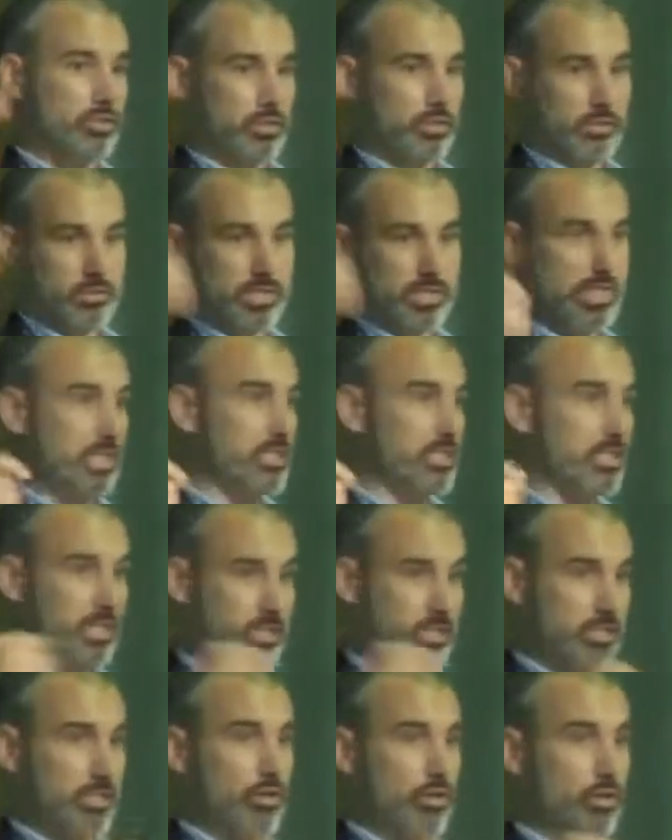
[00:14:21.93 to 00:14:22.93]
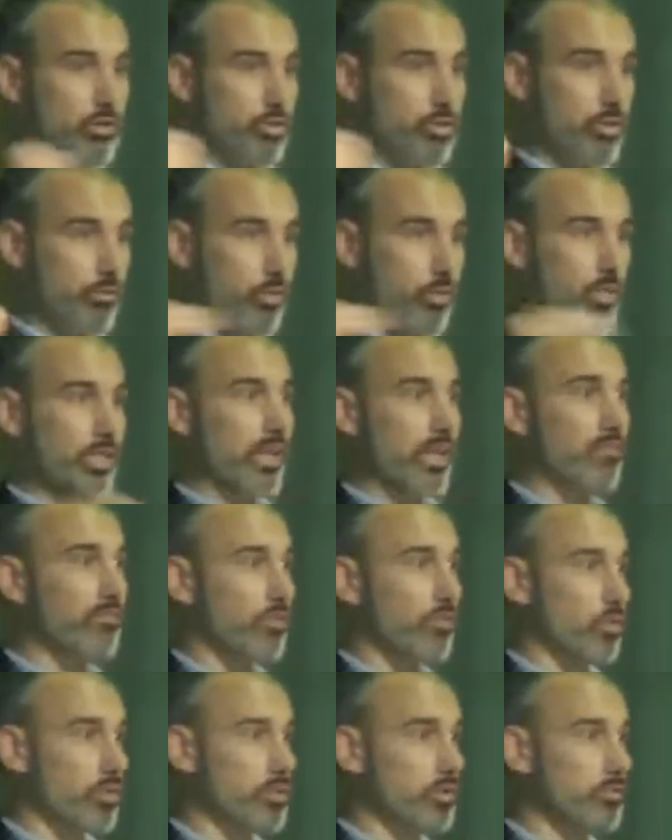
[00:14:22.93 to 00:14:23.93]
essentially 60 to 0, sort of
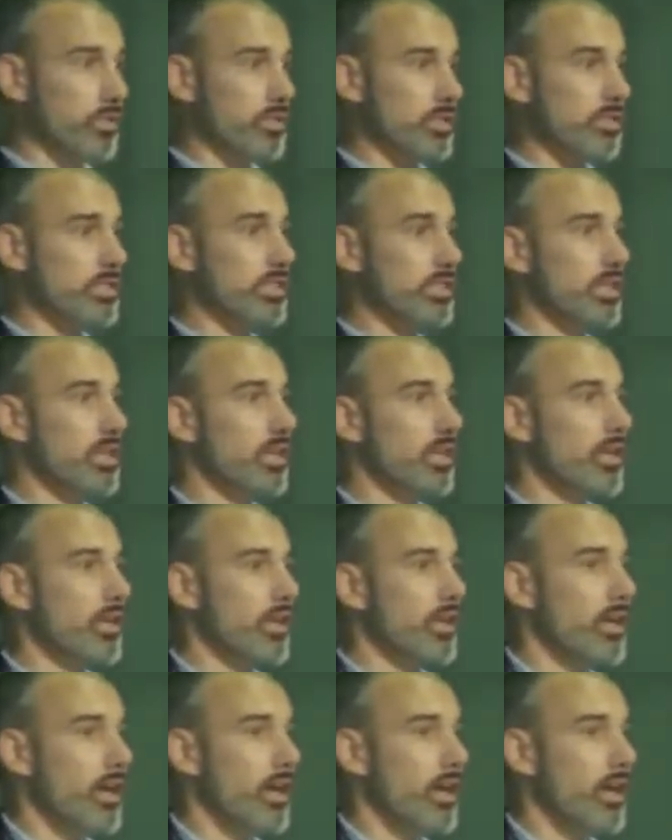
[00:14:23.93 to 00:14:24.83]
what that force was.